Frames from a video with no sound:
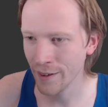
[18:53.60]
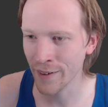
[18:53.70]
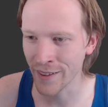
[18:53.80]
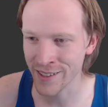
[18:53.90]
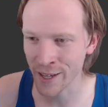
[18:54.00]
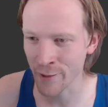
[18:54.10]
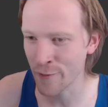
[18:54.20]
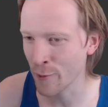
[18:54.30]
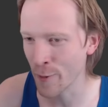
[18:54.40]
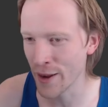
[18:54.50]
Okay, this got
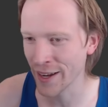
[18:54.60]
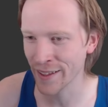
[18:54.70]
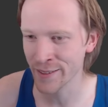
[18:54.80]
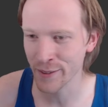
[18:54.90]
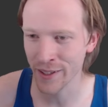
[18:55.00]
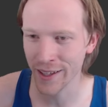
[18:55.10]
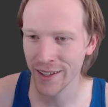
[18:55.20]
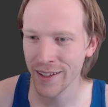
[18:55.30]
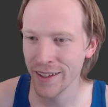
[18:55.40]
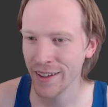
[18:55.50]
reformatted, that's okay.
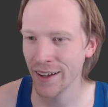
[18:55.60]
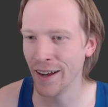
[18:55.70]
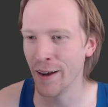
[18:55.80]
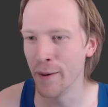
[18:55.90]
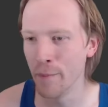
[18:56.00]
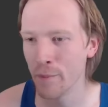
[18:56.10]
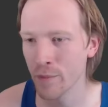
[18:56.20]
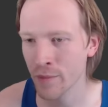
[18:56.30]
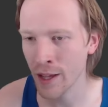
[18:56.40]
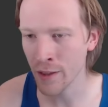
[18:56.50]
Now
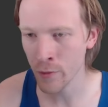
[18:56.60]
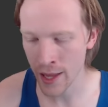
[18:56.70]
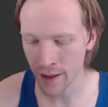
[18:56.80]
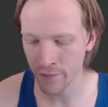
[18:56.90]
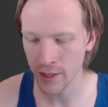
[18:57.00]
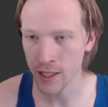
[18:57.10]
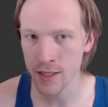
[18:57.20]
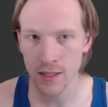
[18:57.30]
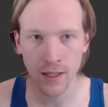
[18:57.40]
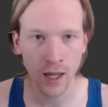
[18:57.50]
that we have
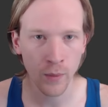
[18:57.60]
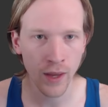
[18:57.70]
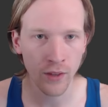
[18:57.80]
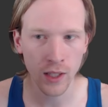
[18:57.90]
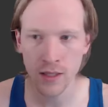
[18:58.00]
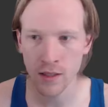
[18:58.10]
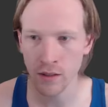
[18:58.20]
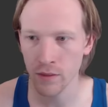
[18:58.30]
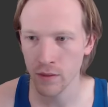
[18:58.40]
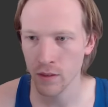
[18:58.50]
this, we have a list
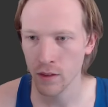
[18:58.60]
of